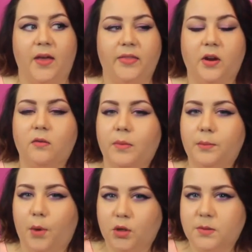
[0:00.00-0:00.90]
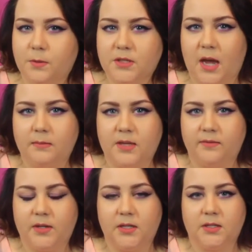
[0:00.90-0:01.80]
And there have been multiple times
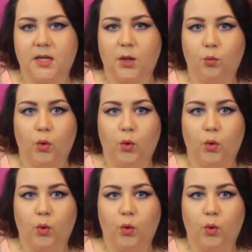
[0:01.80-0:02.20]
I've needed to like